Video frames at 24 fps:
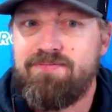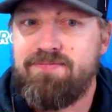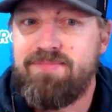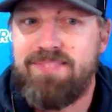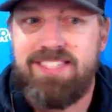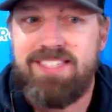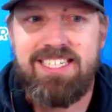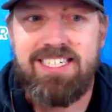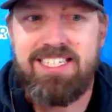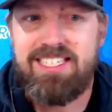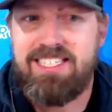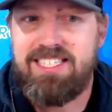
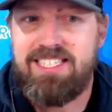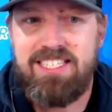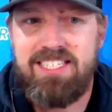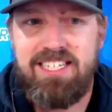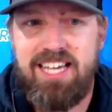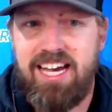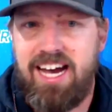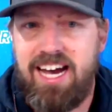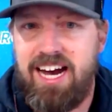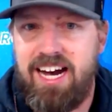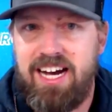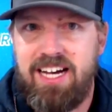
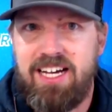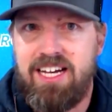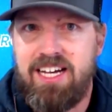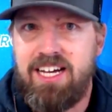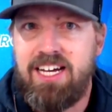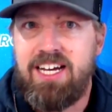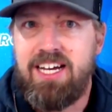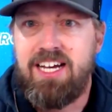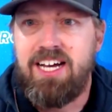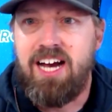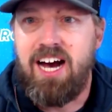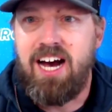The
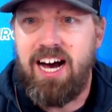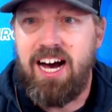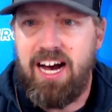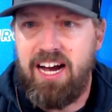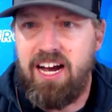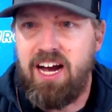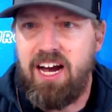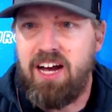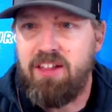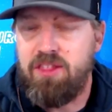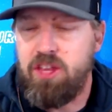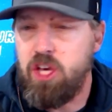
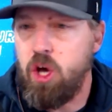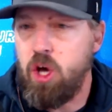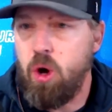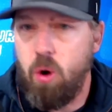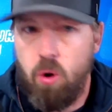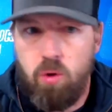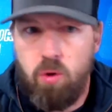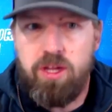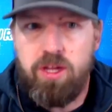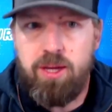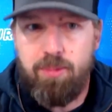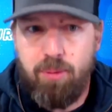
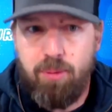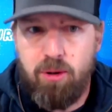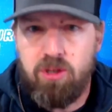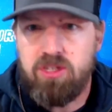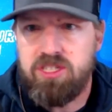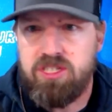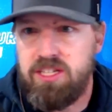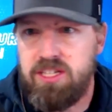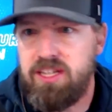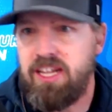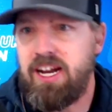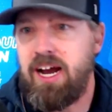only
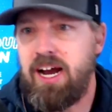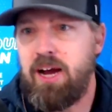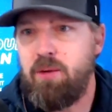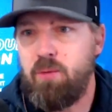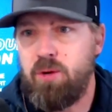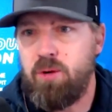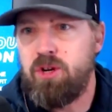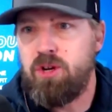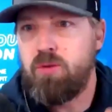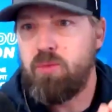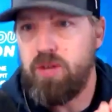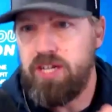person that I
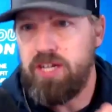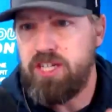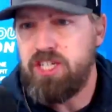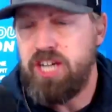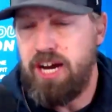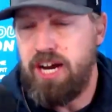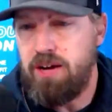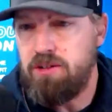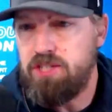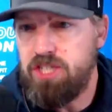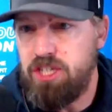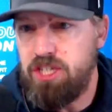would reach
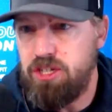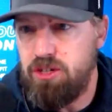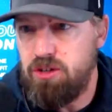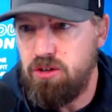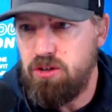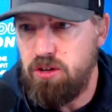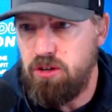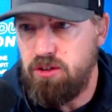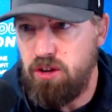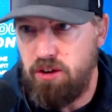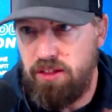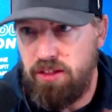out to
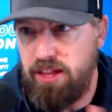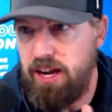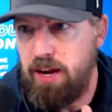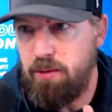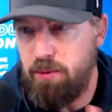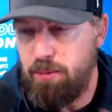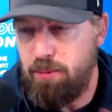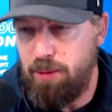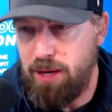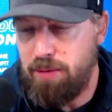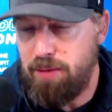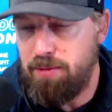or that I
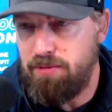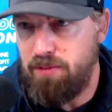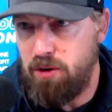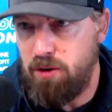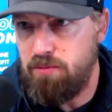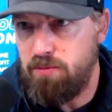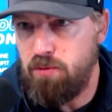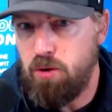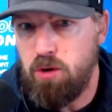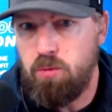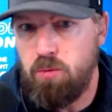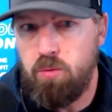would pick up the phone
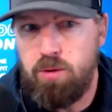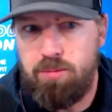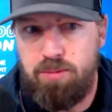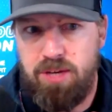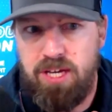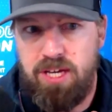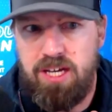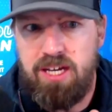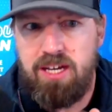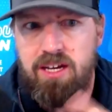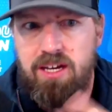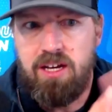for would
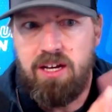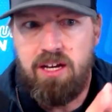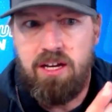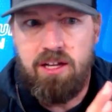be